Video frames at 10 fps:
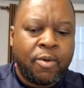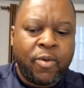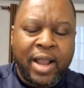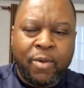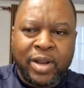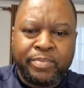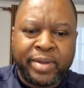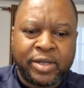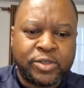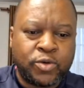When I went
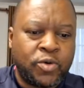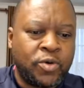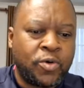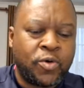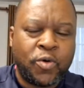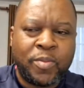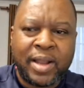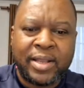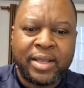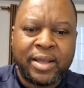back to
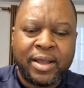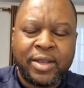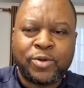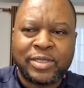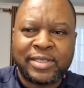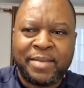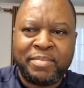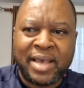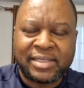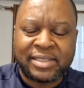Kulumane, it was a
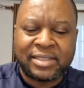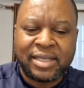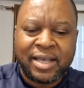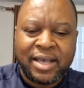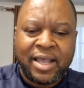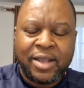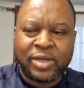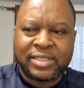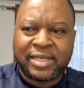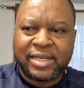mess. It
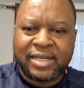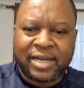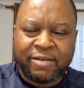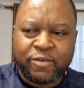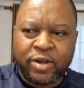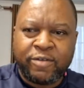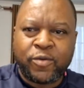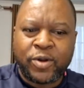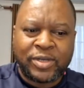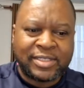was gravel
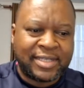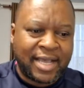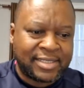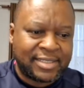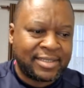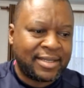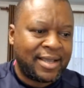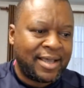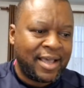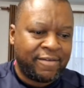everywhere. It was dust
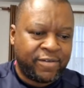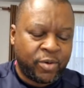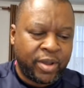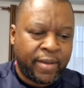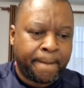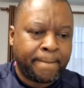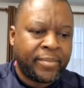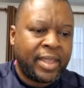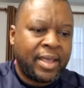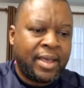everywhere.
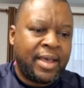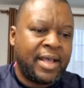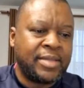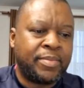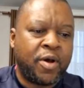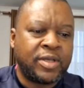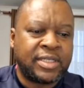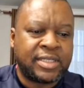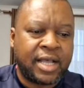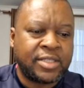And the Bulawayo
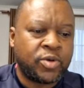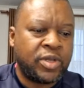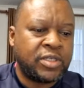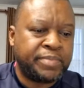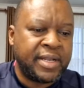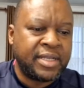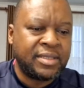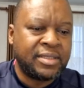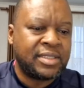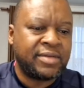6 Council is
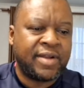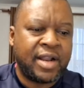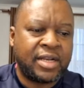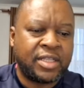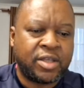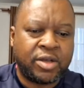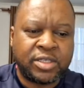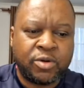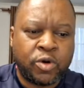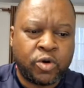spending
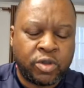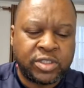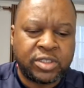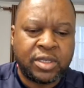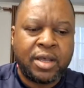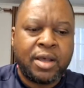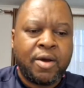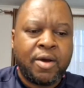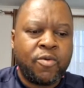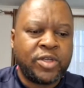700,000 on roads.
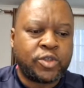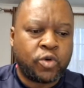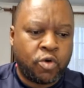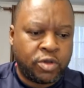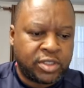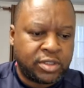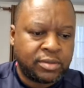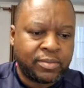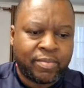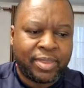Which roads
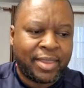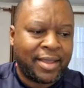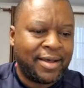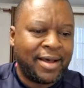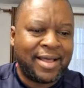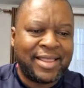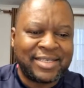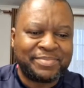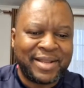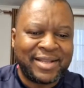are they
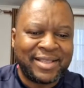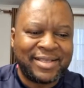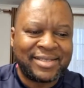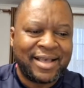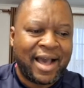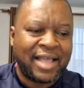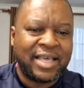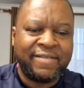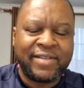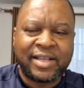spending this? Are
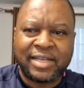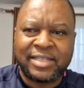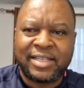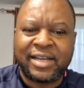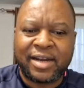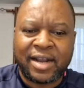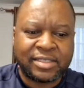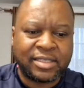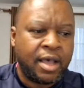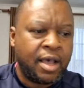they even cutting the
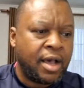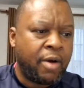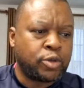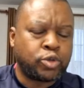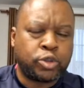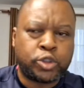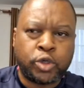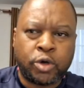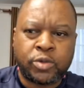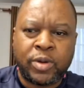grass? I was so
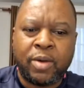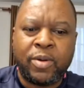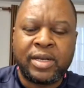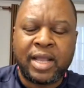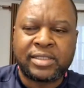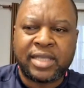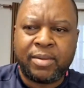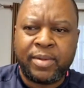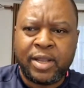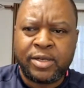shocked when I went last
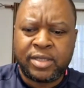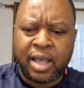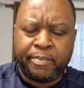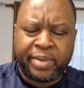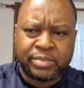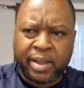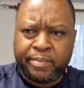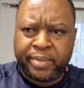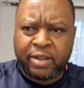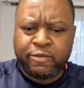time and I passed by
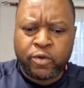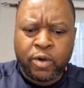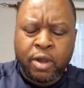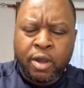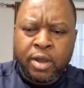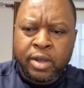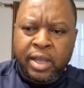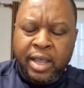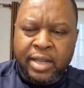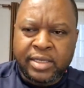Bellevue,
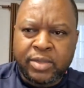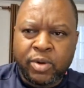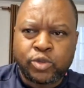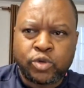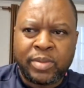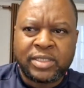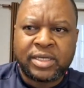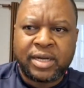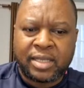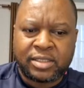and there was so
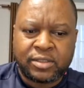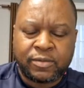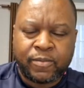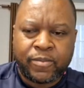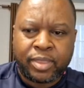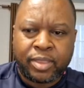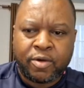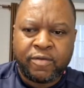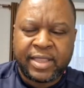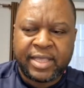much grass
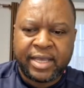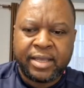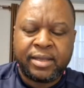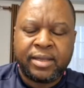over there.